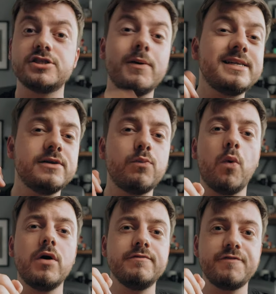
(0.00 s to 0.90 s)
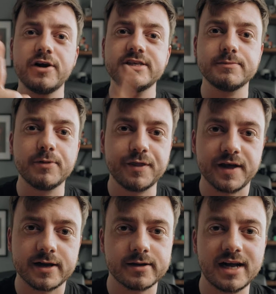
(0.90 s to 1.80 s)
So I did one very simple
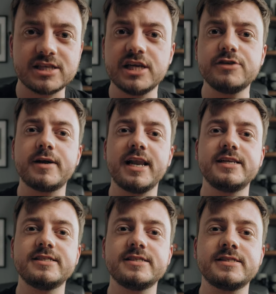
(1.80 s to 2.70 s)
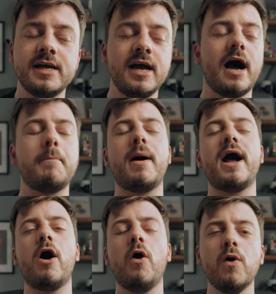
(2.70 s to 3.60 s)
thing. I changed my lenses, and
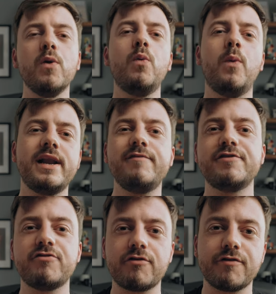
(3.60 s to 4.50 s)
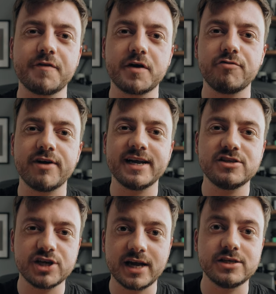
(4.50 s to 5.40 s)
my whole wedding photography career
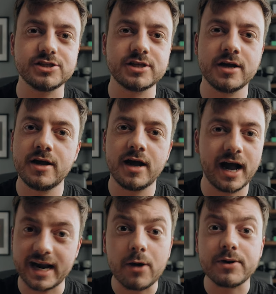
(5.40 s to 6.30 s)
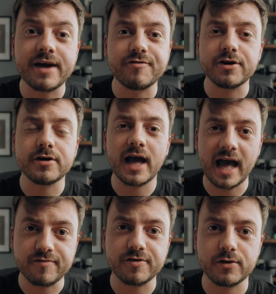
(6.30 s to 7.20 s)
changed, and I'll never,
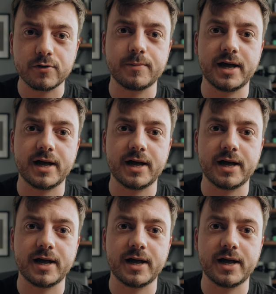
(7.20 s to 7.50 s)
ever look